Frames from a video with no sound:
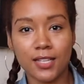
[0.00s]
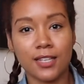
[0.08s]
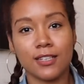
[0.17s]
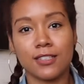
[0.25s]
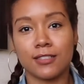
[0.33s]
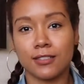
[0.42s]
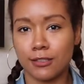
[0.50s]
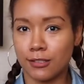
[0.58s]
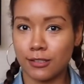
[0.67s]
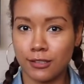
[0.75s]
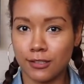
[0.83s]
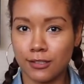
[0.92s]
like
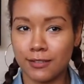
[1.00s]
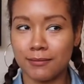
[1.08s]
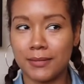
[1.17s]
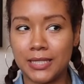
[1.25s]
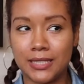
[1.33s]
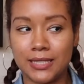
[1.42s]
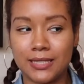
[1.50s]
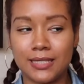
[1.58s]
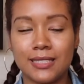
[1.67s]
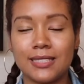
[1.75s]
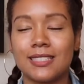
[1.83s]
er, men.